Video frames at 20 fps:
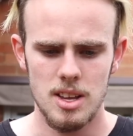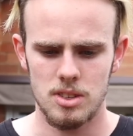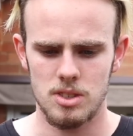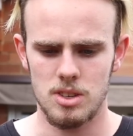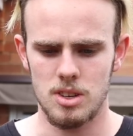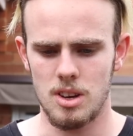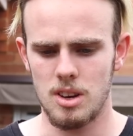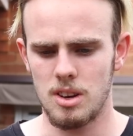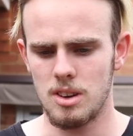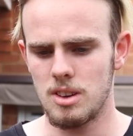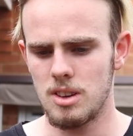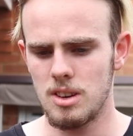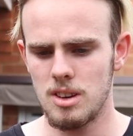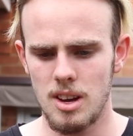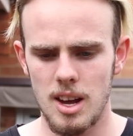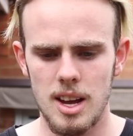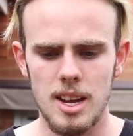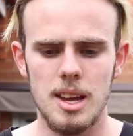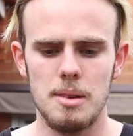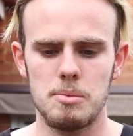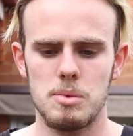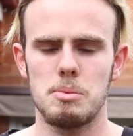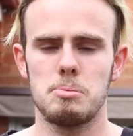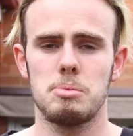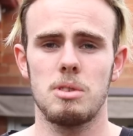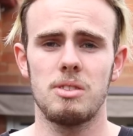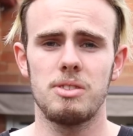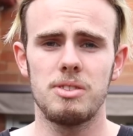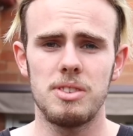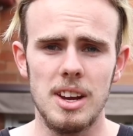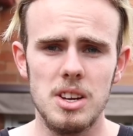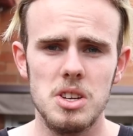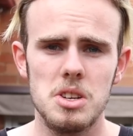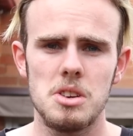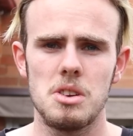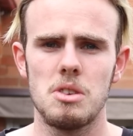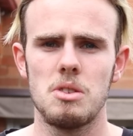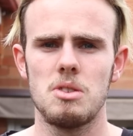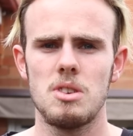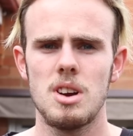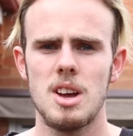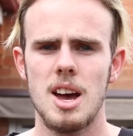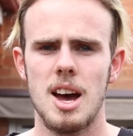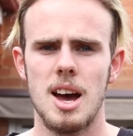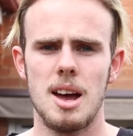So, you know, I kept it professional.